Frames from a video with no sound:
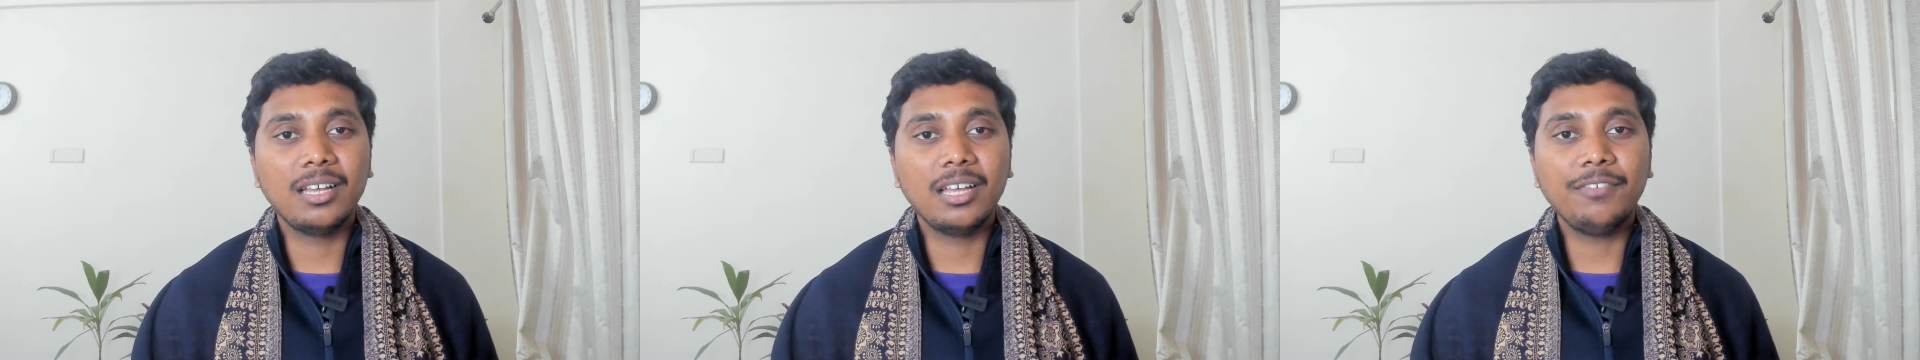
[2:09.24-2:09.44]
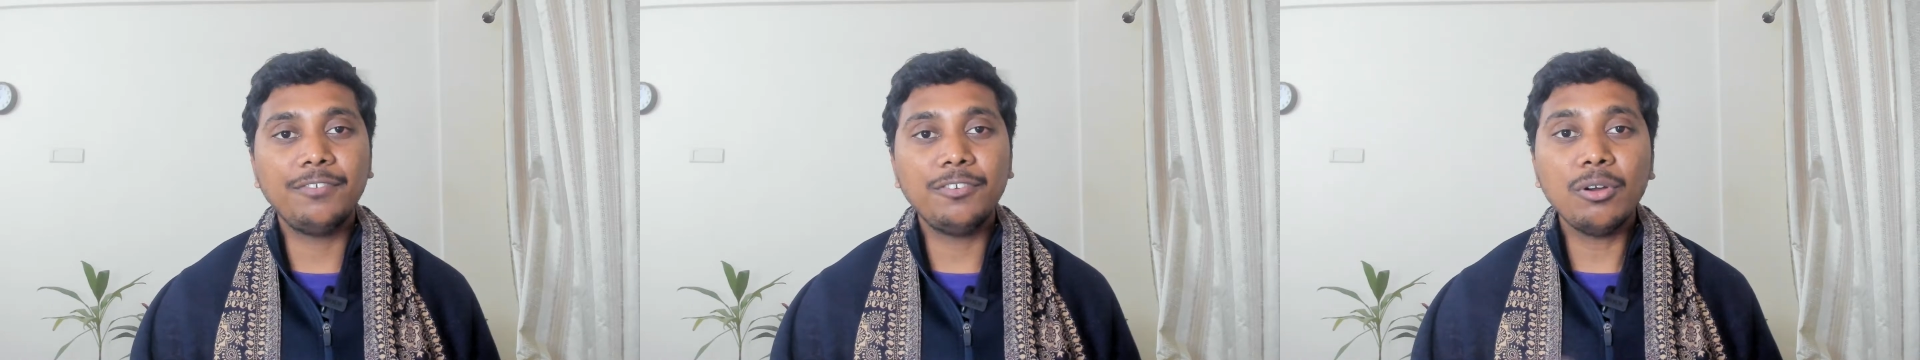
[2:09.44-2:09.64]

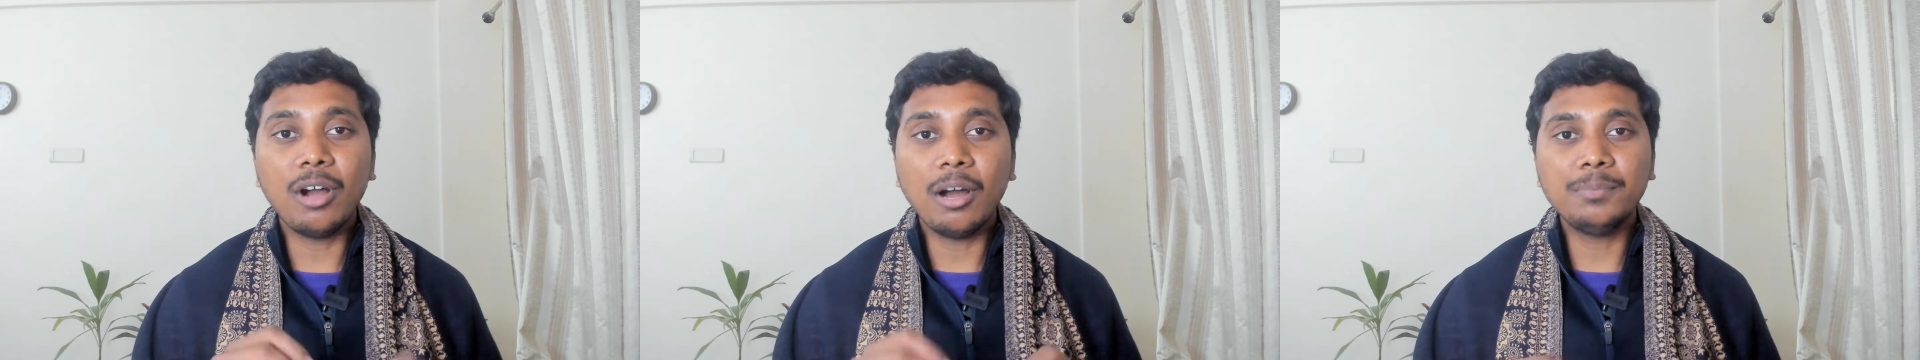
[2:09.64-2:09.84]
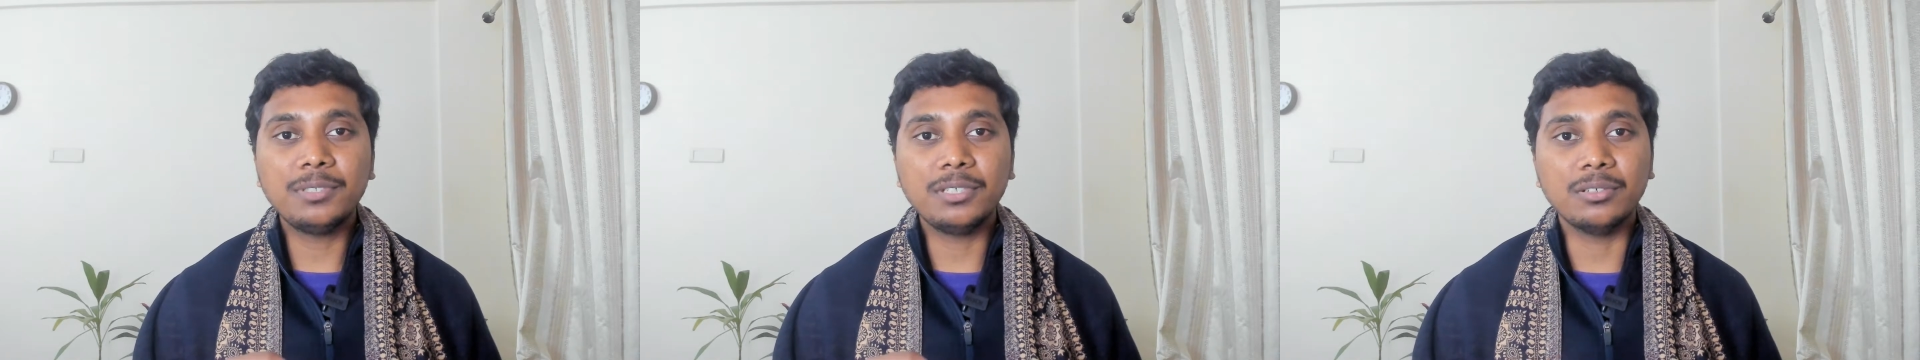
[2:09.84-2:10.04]
If you
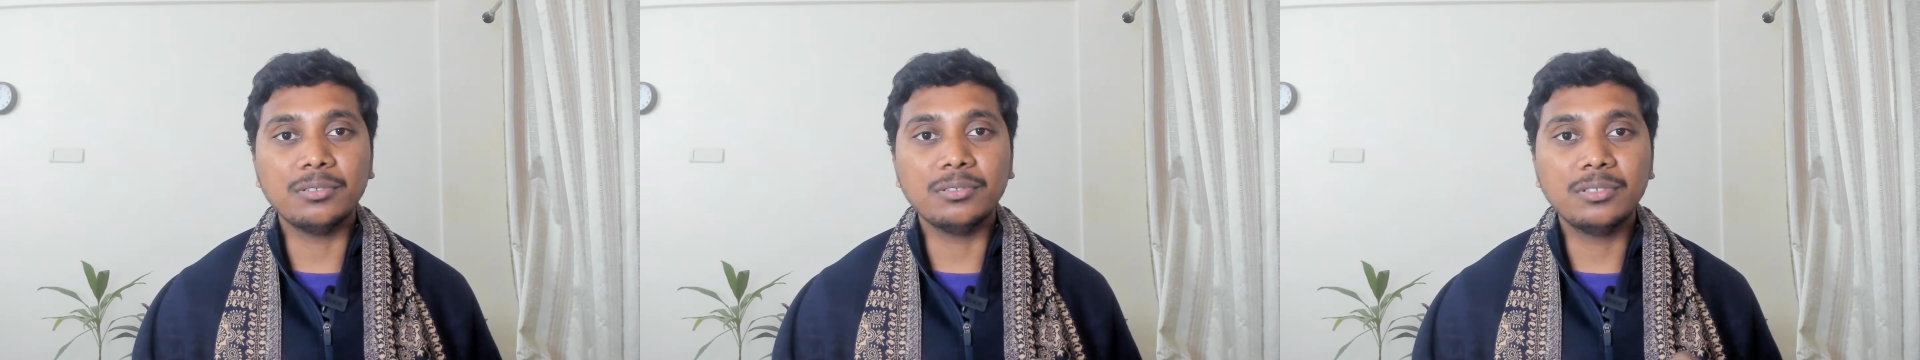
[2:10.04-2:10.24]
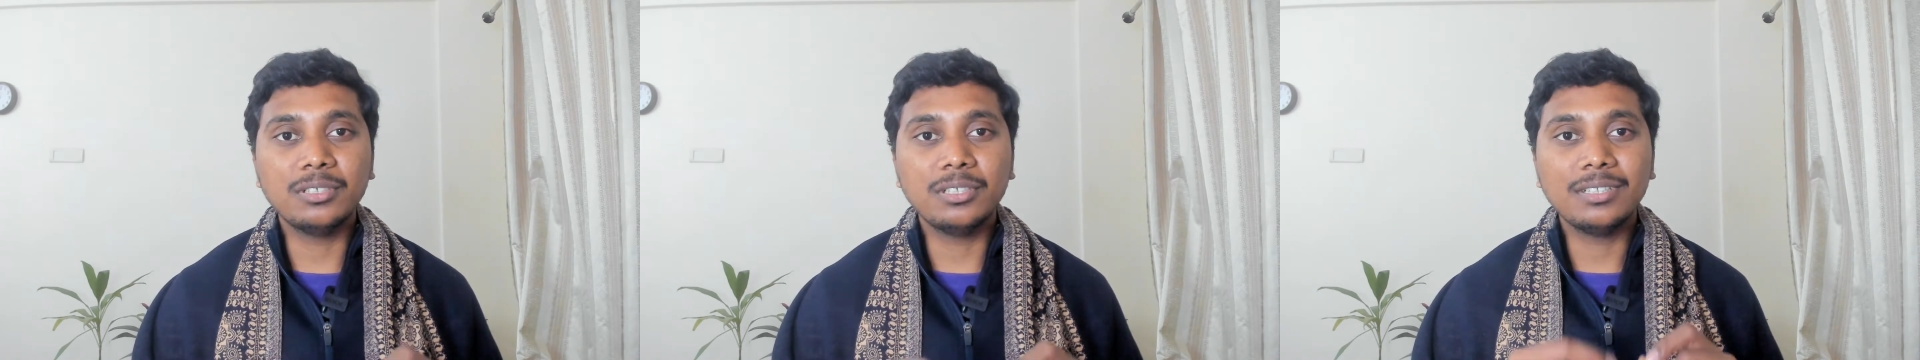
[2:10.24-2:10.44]
observe,
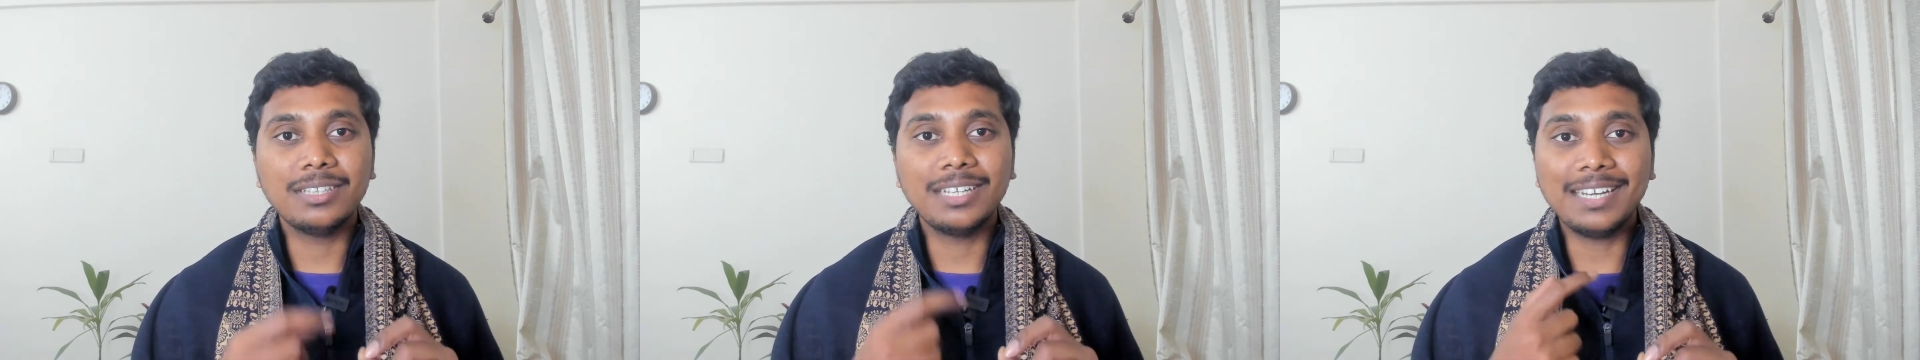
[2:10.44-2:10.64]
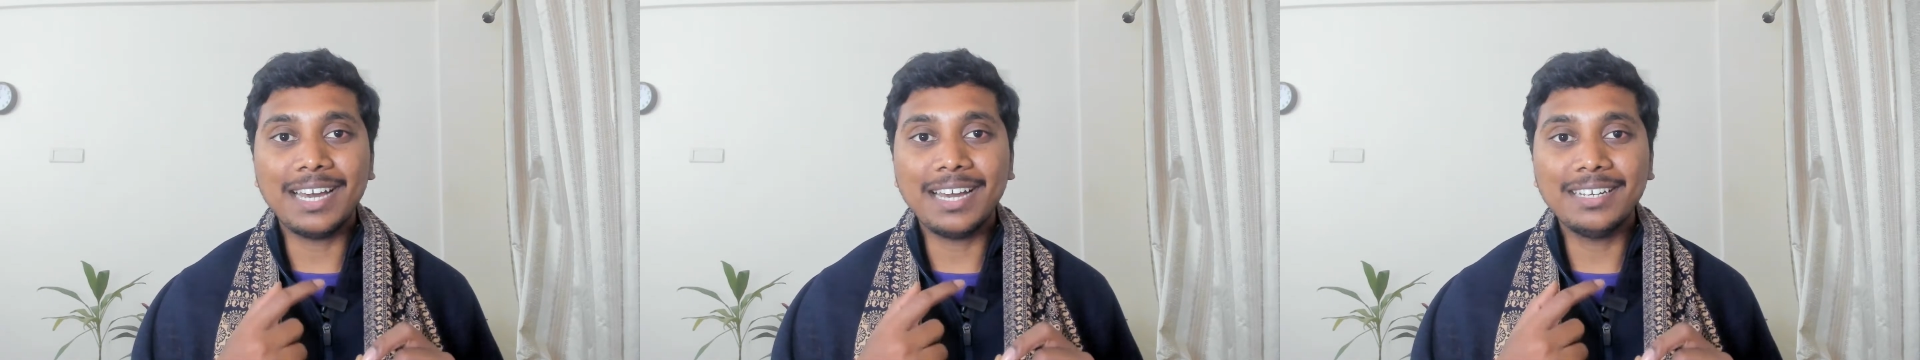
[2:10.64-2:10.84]

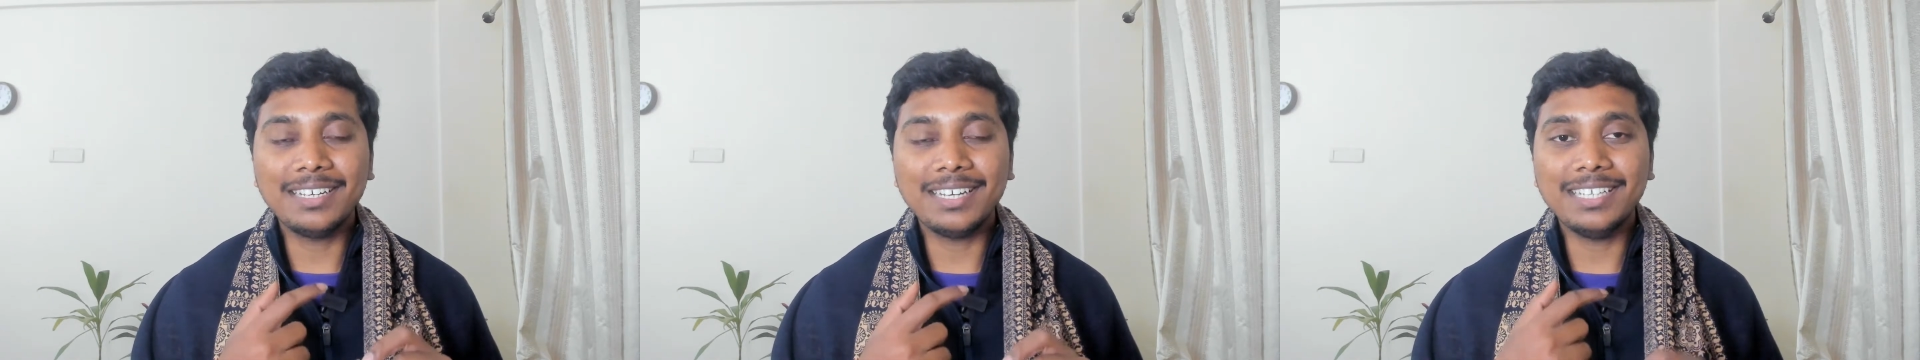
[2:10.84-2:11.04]
the tongue